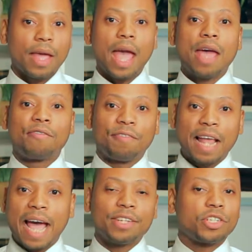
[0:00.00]
And
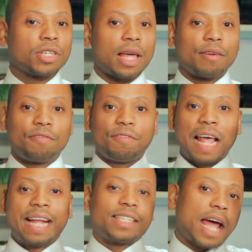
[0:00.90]
flat, just like a
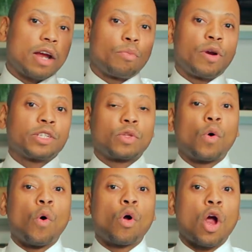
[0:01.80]
flat tire brings the
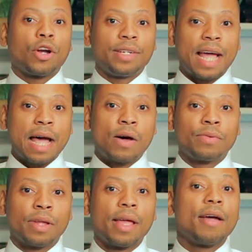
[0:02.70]
whole car
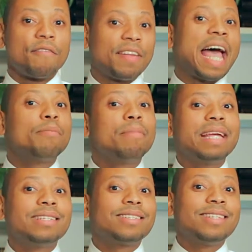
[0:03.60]
down, flat
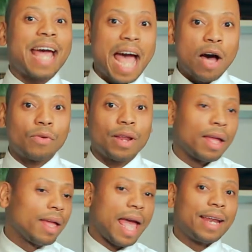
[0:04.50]
means down,
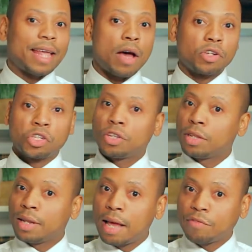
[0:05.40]
and down is to the
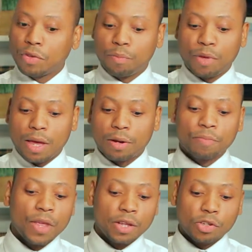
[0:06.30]
left on the piano.
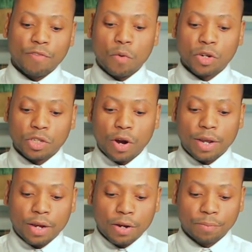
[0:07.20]
So if I were to start
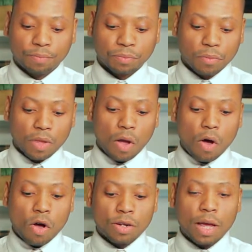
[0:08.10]
here
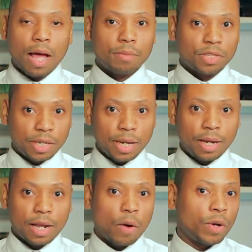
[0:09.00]
on
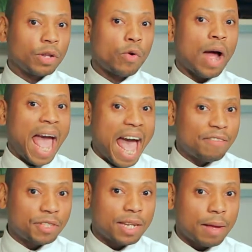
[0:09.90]
C and I wanted to go a
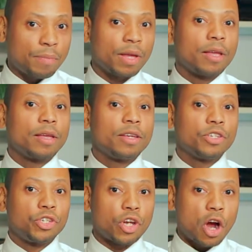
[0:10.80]
half step
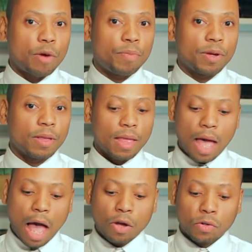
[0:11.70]
sharp,
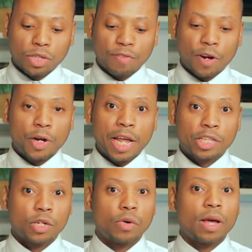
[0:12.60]
I go to the very
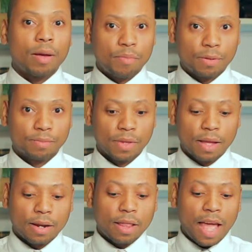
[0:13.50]
next note up.
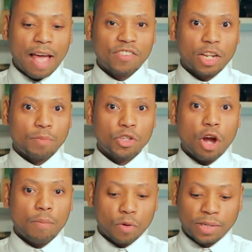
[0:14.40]
Another half step
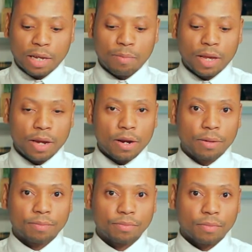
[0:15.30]
sharp would take me here.
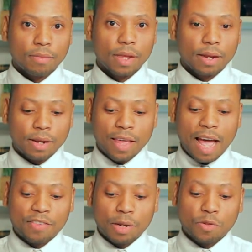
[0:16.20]
Another
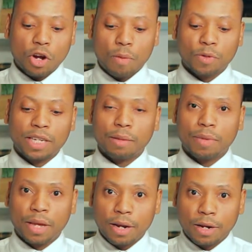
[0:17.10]
half step sharp would take
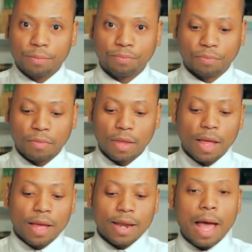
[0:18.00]
me here.
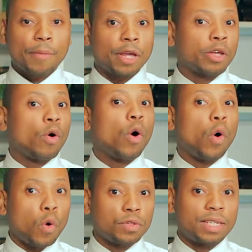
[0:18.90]
Now I'm going to go a
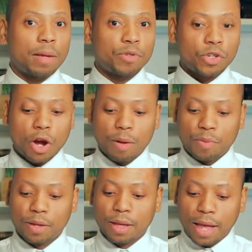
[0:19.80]
whole step sharp,
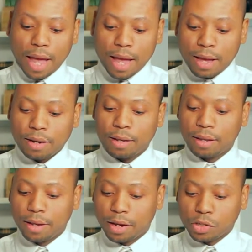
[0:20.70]
and
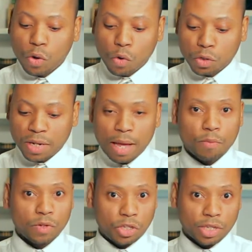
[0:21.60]
here's a whole step,
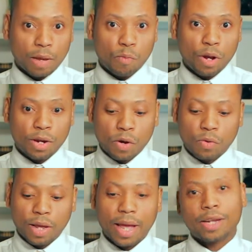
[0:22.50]
which is skip 1
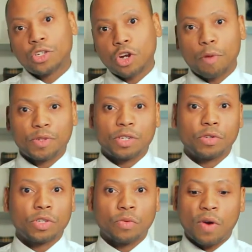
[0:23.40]
note, and sharp is
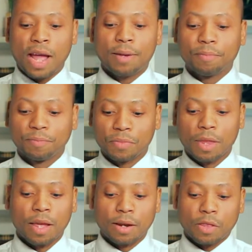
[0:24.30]
still to the right.
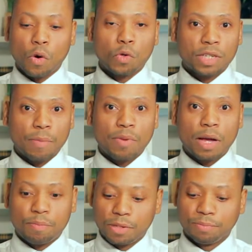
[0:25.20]
Another whole step
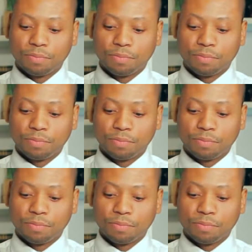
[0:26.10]
up.